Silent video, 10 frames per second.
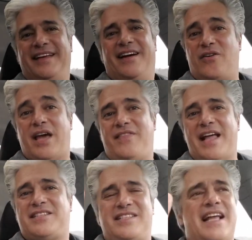Okay,
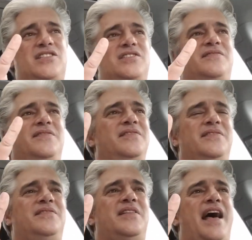that's that's
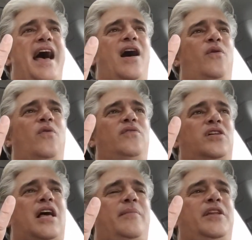how
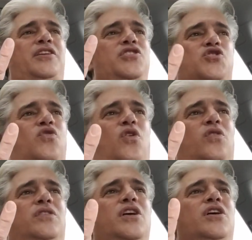climate
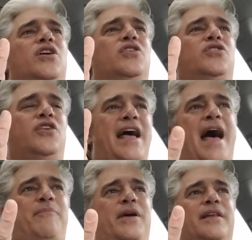control could
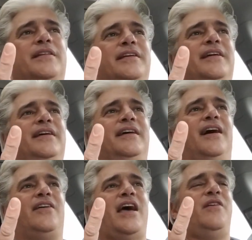happen.
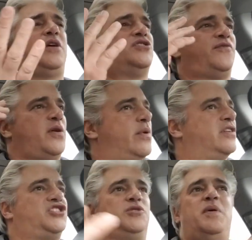Okay, because if, if we
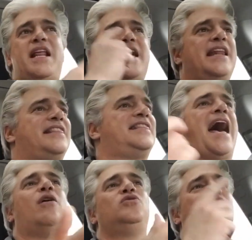were spinning at a
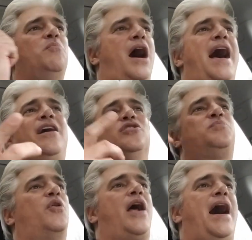thousand miles
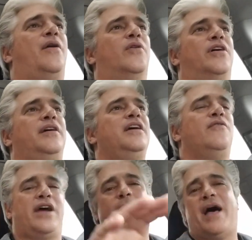per hour,
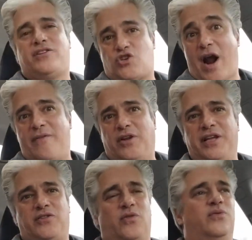forget about
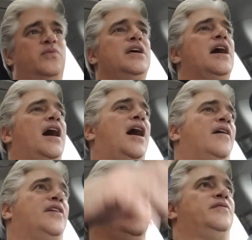traveling through
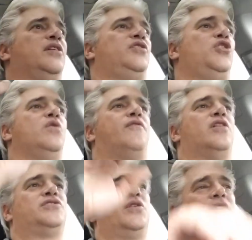uh, the the
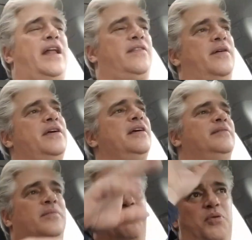universe and all that other
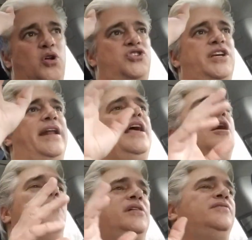bullshit.
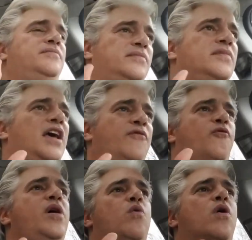But if
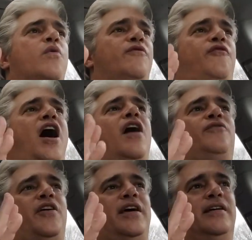we were
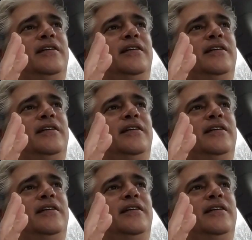revolving,